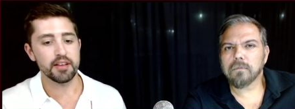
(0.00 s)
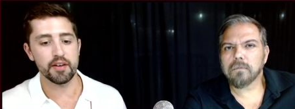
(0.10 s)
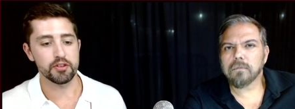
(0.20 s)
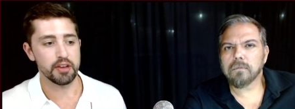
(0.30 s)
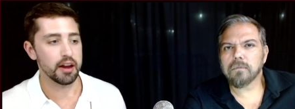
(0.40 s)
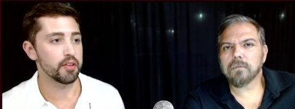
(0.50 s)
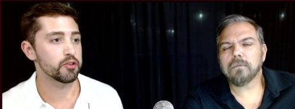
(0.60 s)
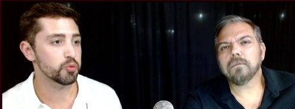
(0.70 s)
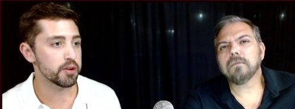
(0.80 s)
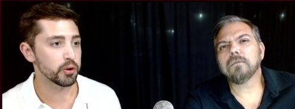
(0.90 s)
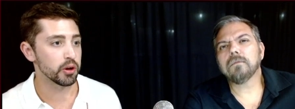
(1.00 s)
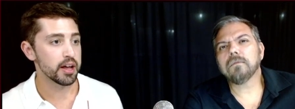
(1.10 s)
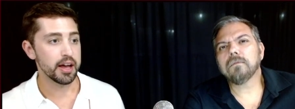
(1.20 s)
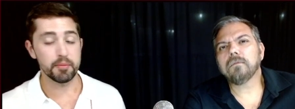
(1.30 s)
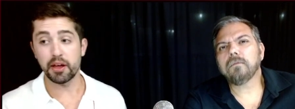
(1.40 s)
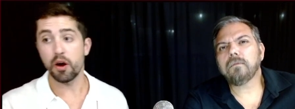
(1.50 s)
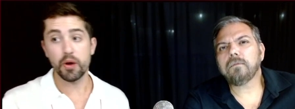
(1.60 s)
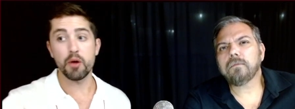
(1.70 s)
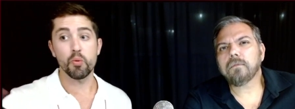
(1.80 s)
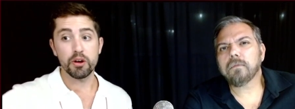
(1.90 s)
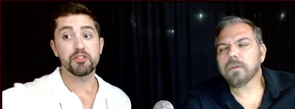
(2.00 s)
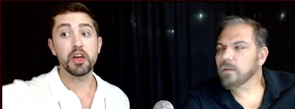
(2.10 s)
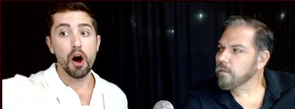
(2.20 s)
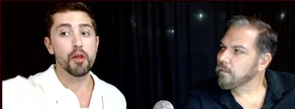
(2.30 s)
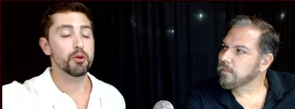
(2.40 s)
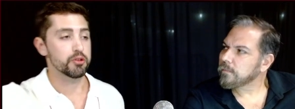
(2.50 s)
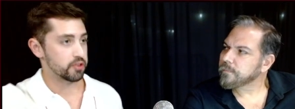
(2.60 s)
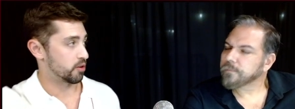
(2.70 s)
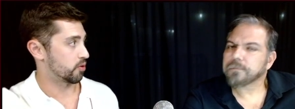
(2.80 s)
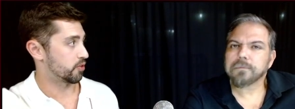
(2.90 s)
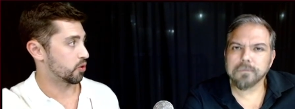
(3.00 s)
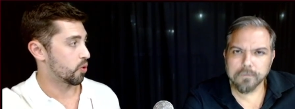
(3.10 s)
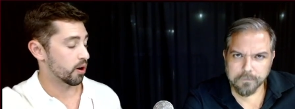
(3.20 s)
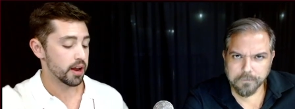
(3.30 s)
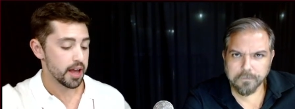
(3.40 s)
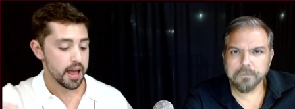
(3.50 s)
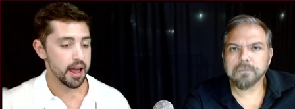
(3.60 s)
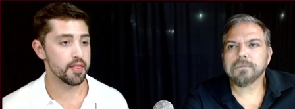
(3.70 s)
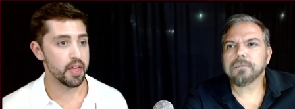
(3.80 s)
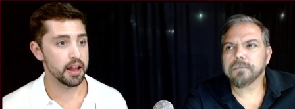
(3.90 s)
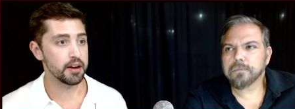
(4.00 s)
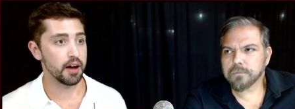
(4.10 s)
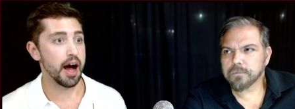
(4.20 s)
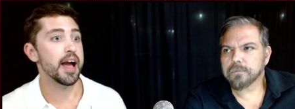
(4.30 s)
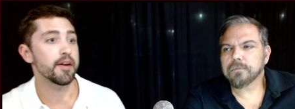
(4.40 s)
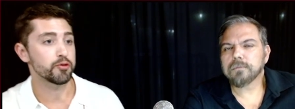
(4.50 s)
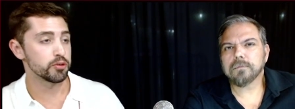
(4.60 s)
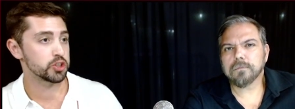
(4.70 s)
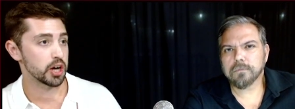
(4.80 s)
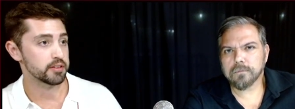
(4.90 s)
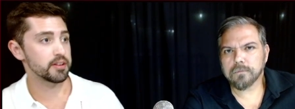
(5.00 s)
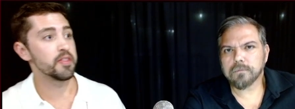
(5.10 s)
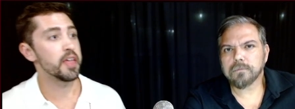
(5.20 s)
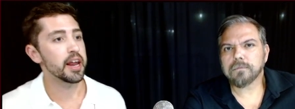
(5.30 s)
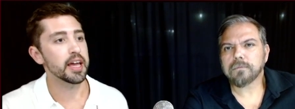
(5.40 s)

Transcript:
Speaker 1: to have his head on the swivel and be like, okay, where's the other center on the court? And then I have to adjust, and then I